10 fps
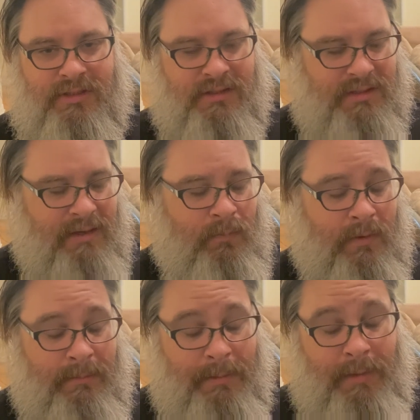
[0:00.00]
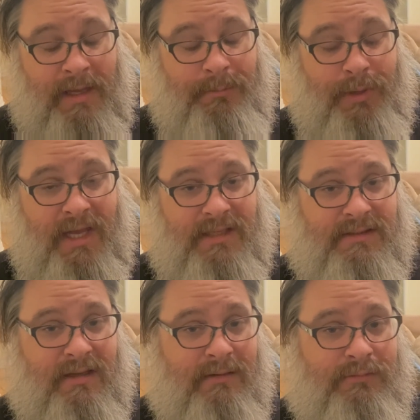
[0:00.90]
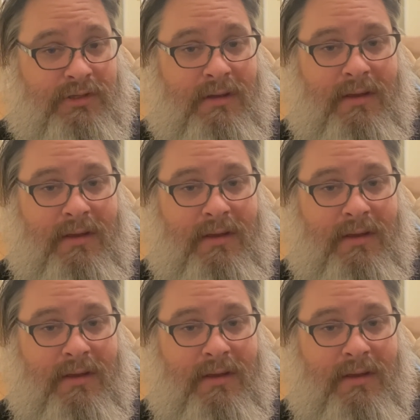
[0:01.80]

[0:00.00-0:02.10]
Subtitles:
That's like one of my main pastimes,